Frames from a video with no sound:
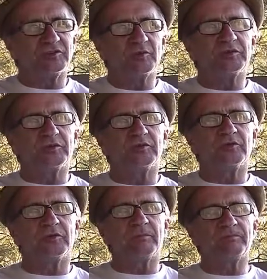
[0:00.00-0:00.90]
to what they're
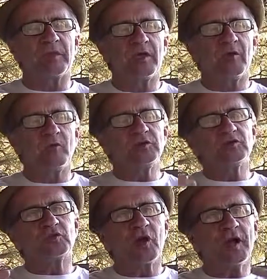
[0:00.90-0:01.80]
doing. When you're
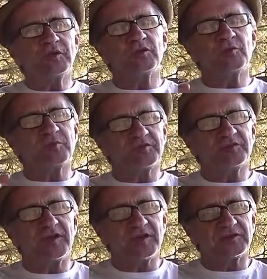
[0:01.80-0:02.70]
trying to
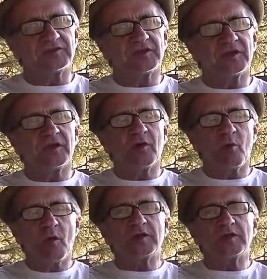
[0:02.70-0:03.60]
present
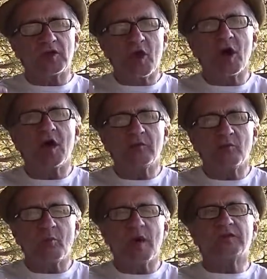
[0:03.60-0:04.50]
what God
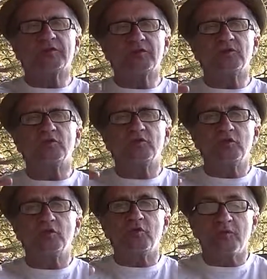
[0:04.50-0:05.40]
wants to
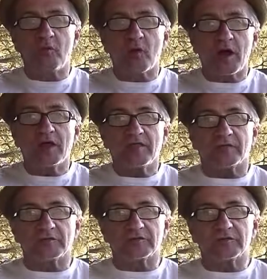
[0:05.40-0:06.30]
do for
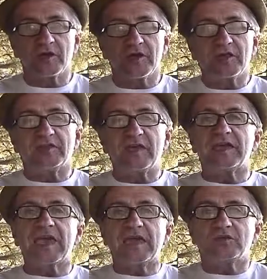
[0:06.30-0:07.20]
others that they
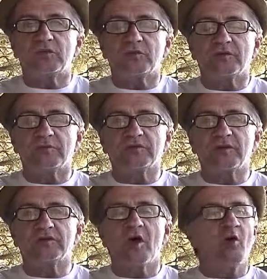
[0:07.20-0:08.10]
can't do for
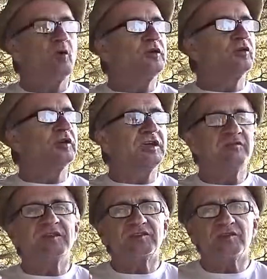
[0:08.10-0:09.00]
themselves, when you're
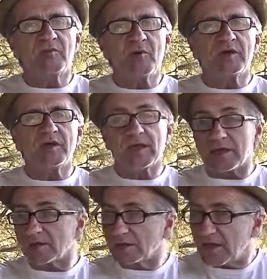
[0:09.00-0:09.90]
giving someone like
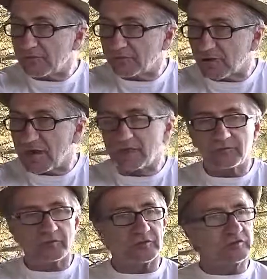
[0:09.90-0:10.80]
a life
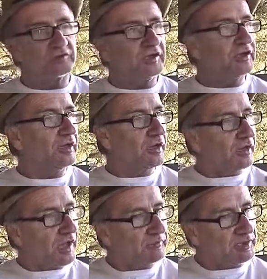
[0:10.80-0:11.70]
raft or you say,
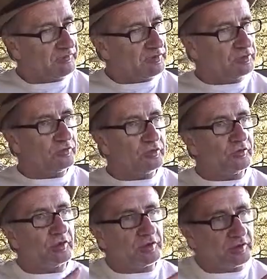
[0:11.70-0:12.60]
I'm giving you, you
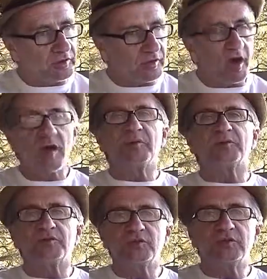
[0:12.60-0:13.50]
know, an
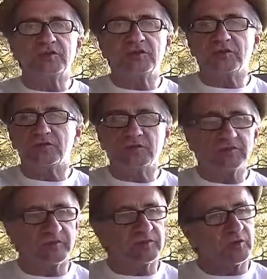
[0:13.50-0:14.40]
opportunity to do
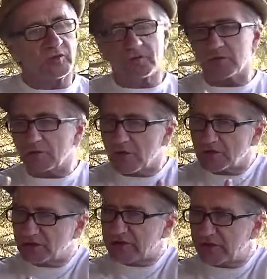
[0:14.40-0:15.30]
something or you're
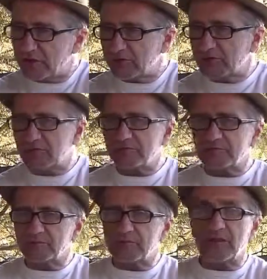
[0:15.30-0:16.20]
sharing with them
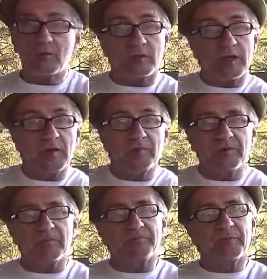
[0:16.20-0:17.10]
something that will help
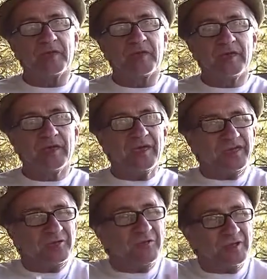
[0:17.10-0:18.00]
them,
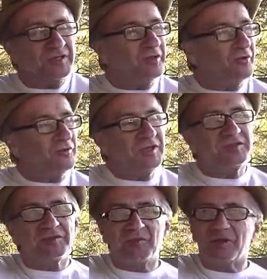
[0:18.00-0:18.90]
you really don't need
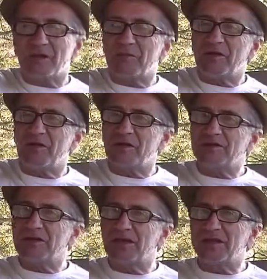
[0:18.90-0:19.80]
someone coming along and
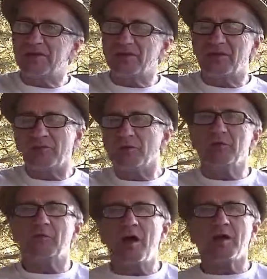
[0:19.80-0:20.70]
telling you, you know, well, you're
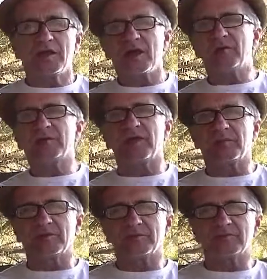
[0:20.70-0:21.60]
wrong in helping that
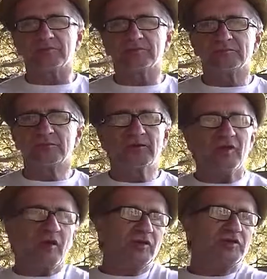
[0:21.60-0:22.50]
person. You know,
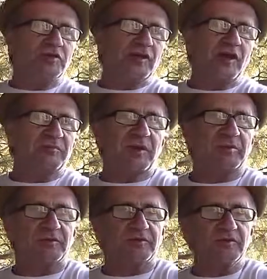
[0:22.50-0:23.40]
you shouldn't help that
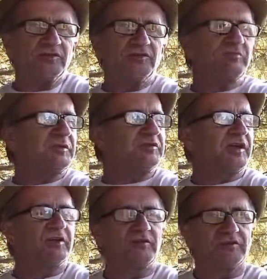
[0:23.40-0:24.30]
person. You shouldn't be
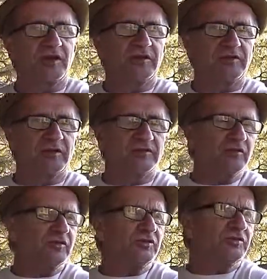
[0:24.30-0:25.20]
saying those kind of things. You,
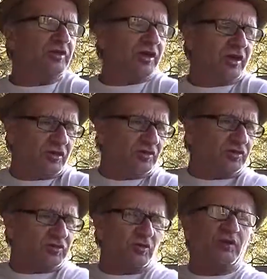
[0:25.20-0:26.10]
you should you
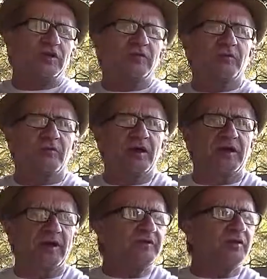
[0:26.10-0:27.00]
should do it a different way.
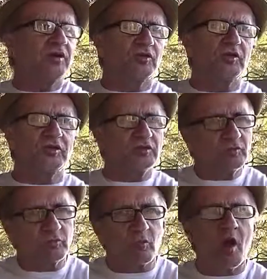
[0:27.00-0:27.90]
That's not good. You're
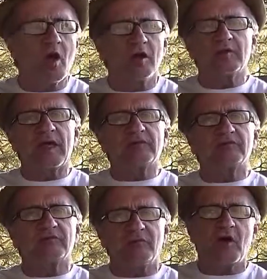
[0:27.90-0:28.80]
wrong. That's
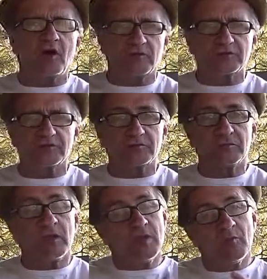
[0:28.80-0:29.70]
false.
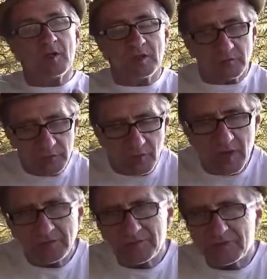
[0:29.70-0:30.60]
Well, you know,
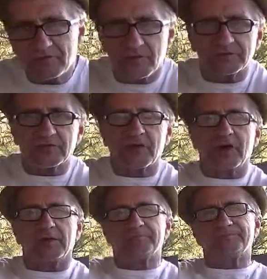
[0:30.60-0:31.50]
I say false a lot.